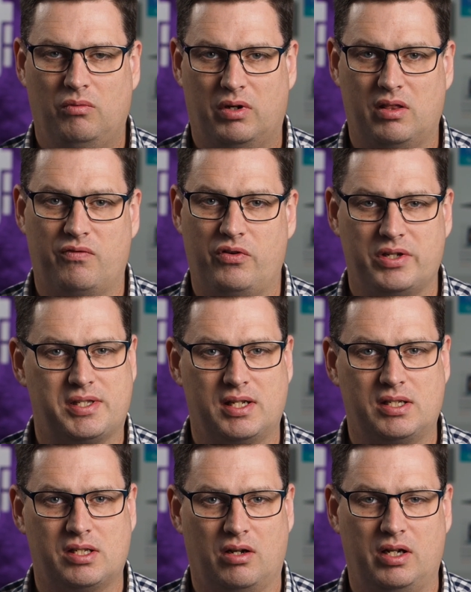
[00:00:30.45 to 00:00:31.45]
One of the first
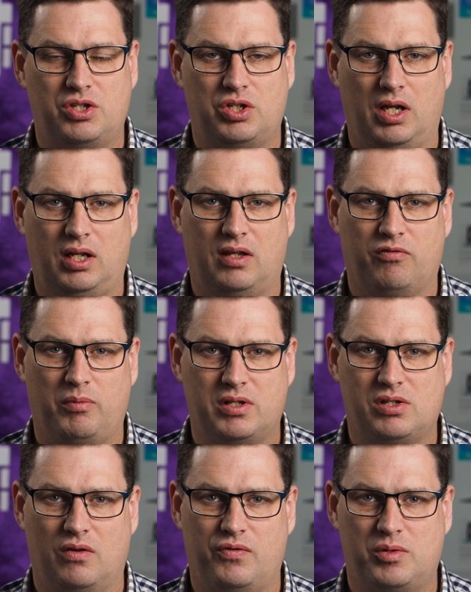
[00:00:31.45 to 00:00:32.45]
things that I check if my
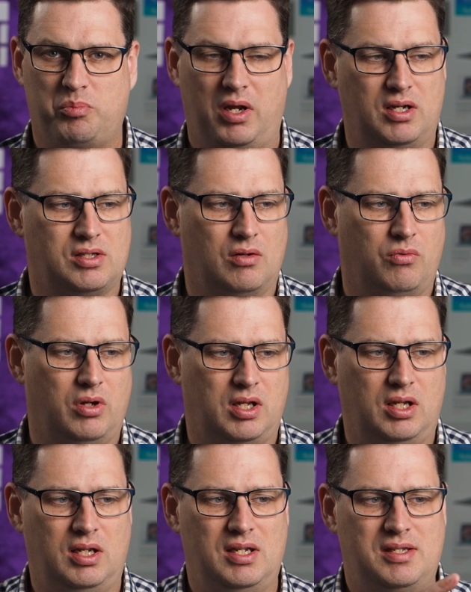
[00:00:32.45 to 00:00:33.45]
Surface Pen is not
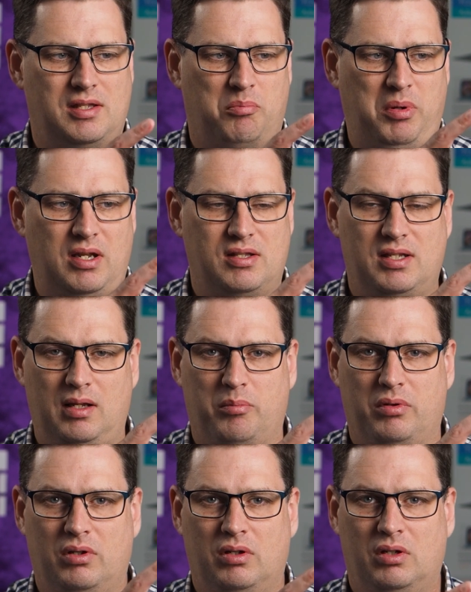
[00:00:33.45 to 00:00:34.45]
working is the pen
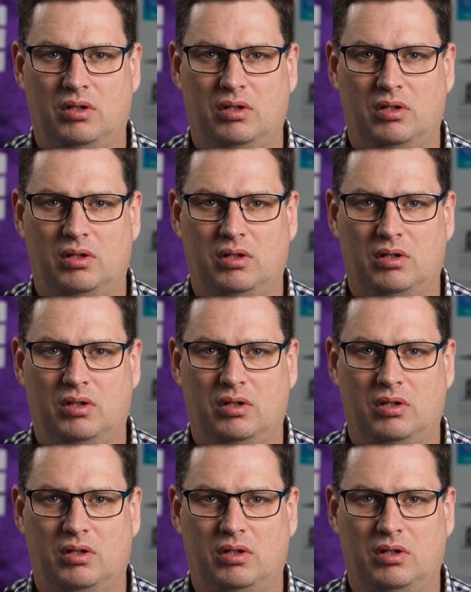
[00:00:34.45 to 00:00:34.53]
tip.